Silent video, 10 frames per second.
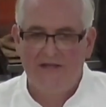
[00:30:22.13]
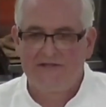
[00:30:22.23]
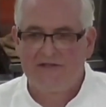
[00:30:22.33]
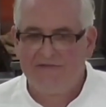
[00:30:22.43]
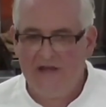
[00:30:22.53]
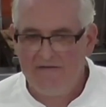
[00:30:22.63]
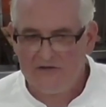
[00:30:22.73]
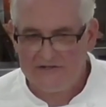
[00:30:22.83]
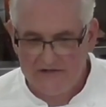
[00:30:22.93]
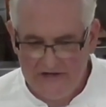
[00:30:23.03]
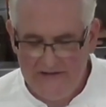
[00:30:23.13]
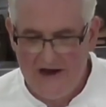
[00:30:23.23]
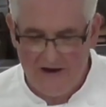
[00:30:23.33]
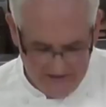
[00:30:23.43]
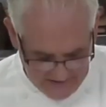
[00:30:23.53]
enhance the flavors
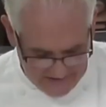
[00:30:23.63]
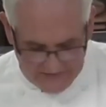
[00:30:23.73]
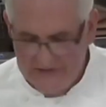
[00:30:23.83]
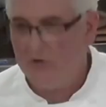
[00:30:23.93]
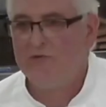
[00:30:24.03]
that are in there.